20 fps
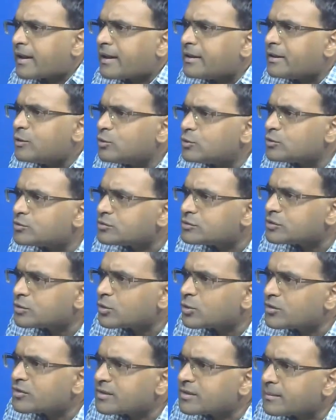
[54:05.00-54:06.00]
Can you
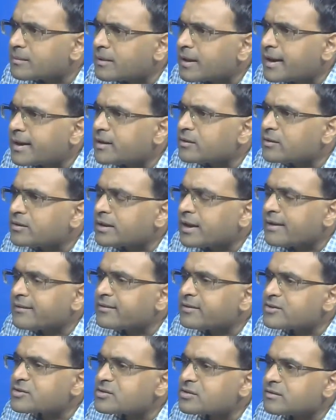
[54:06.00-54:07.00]
throw some light on
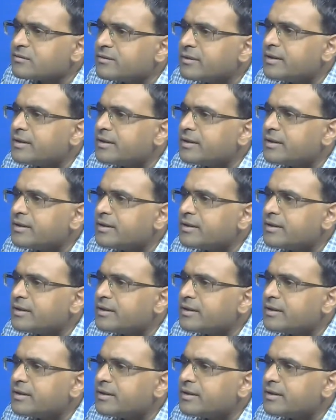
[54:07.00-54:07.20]
gravitational